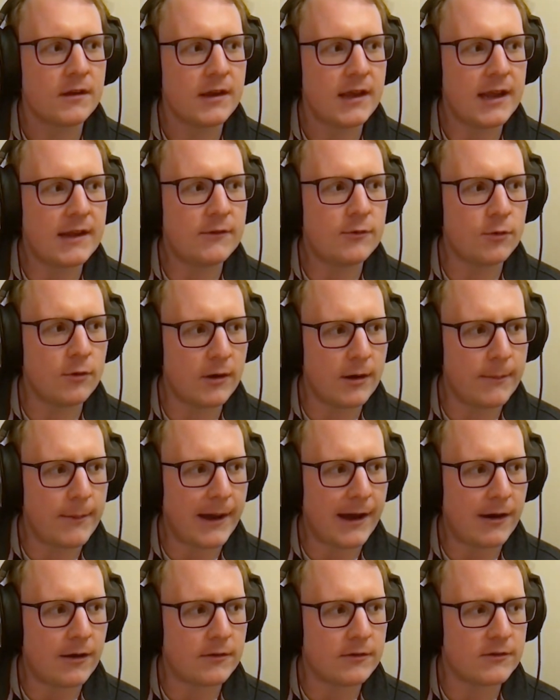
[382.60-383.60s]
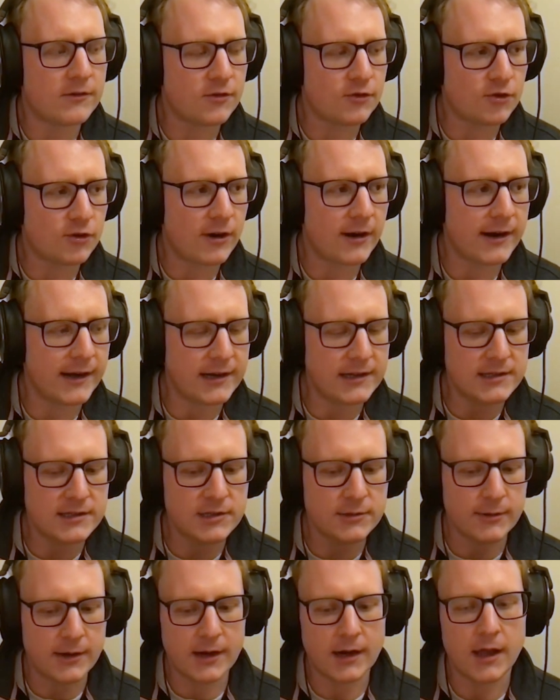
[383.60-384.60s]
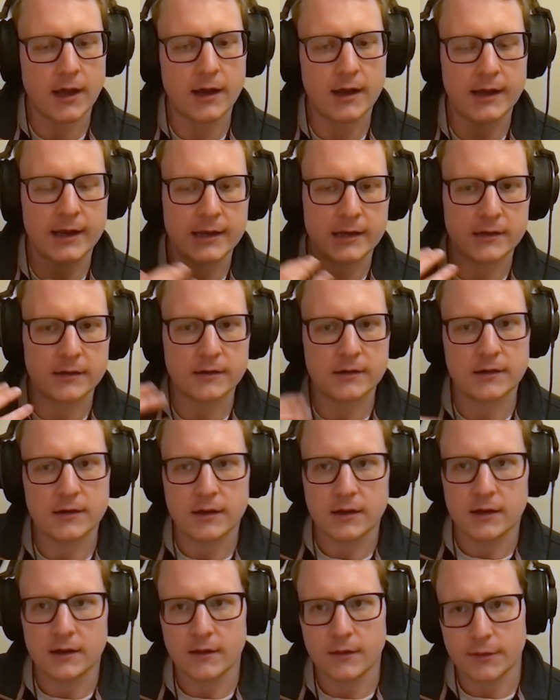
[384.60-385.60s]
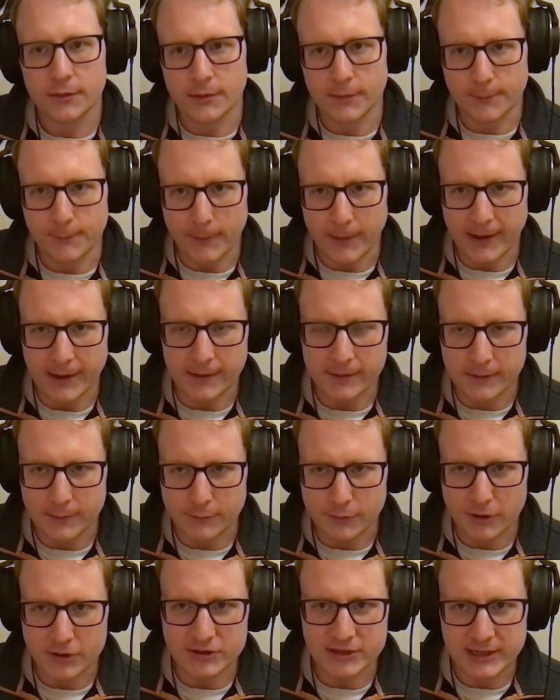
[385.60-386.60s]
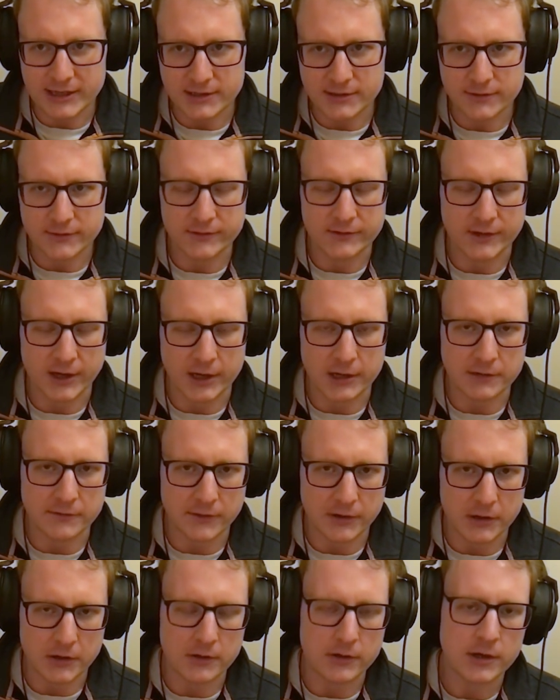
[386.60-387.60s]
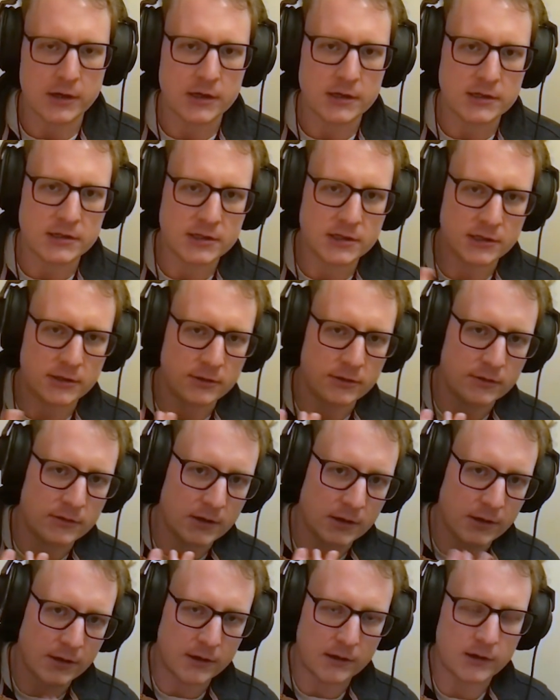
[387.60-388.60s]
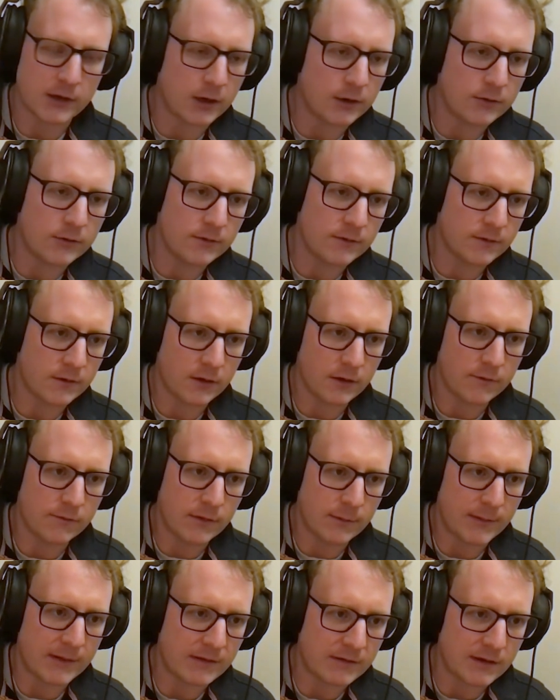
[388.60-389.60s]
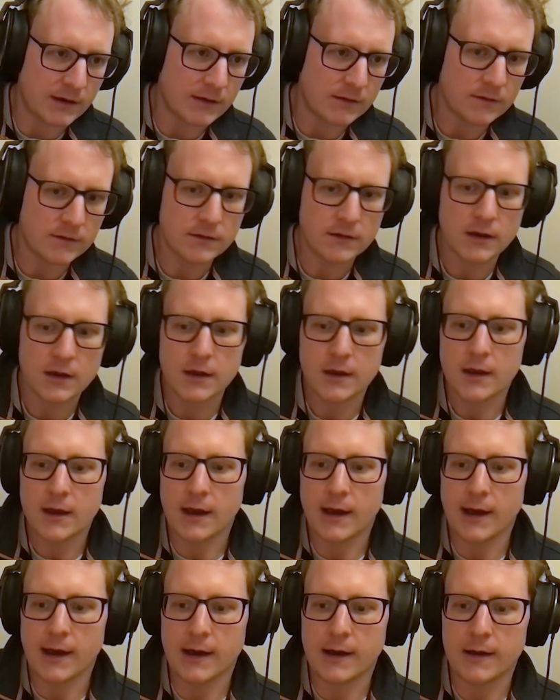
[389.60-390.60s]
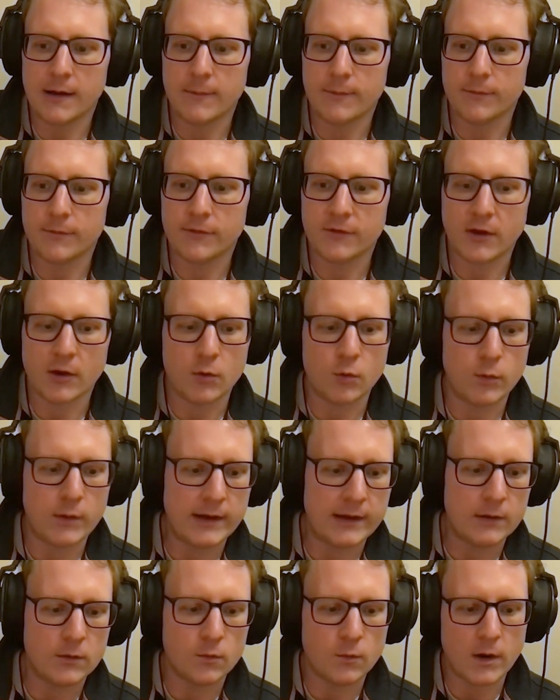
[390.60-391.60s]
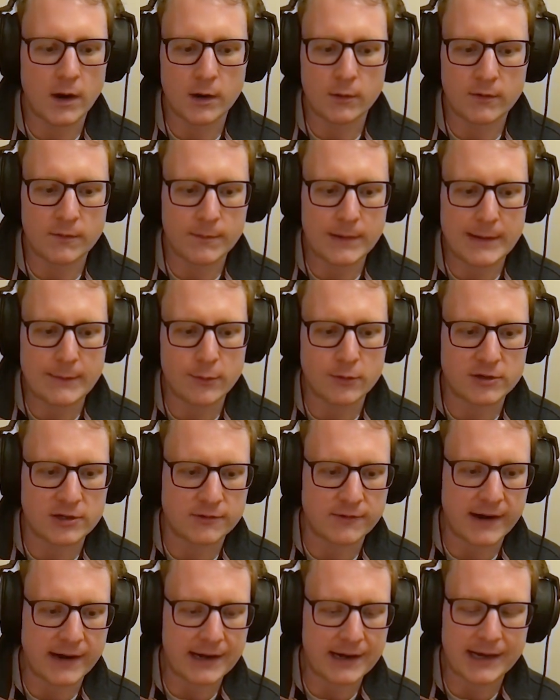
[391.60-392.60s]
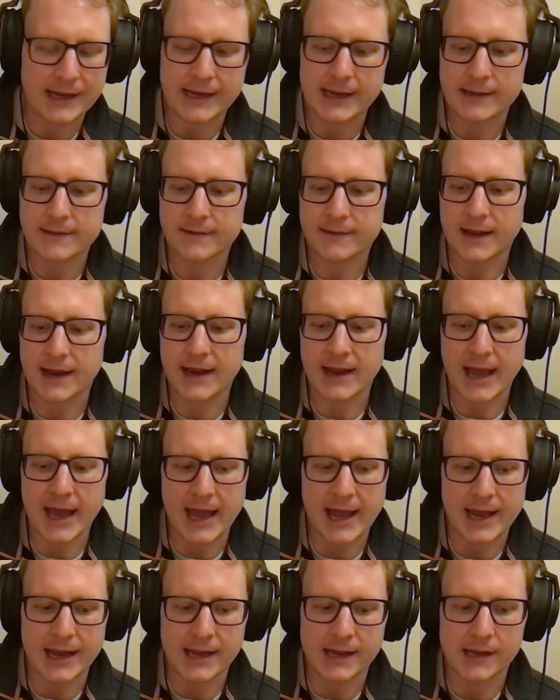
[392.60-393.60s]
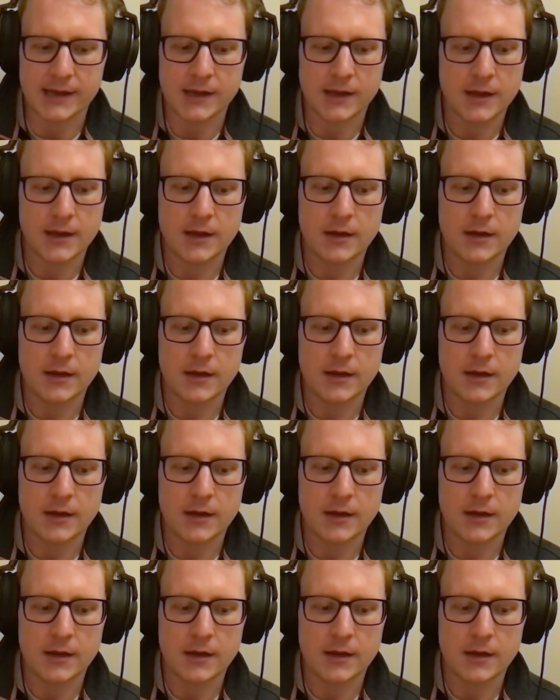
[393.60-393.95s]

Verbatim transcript: it's all about trying to align the projects on Dovu to the goals of the business. So we can work with people directly and say, hey,